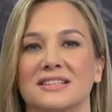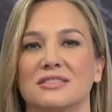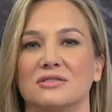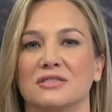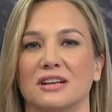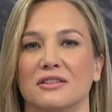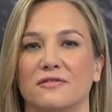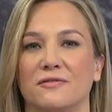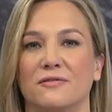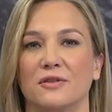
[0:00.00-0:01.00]
this New Zealand
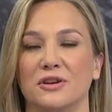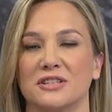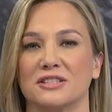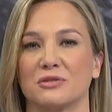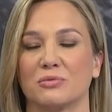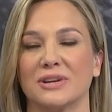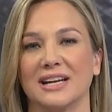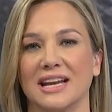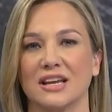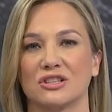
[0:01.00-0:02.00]
First's
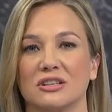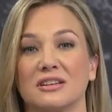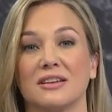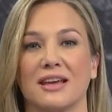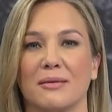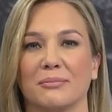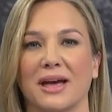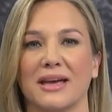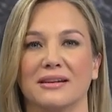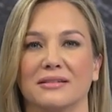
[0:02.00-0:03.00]
re election
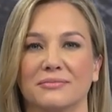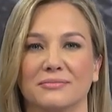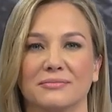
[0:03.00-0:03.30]
campaign?